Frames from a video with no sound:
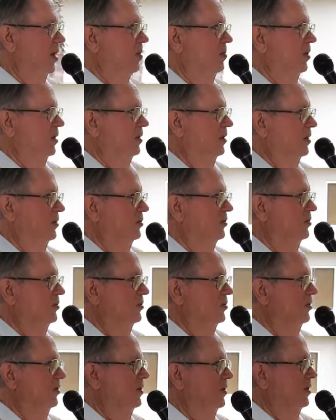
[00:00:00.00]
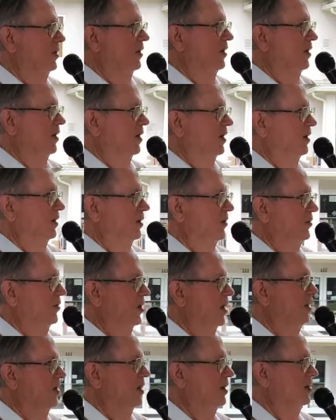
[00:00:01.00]
I mean, it's
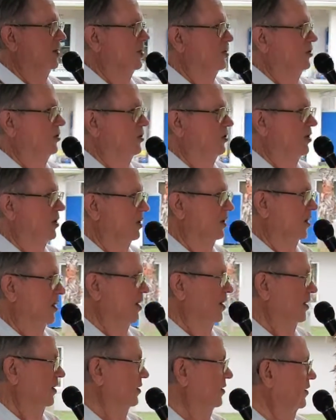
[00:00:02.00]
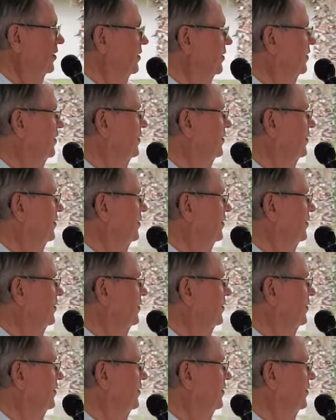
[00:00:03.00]
authentic as you can get.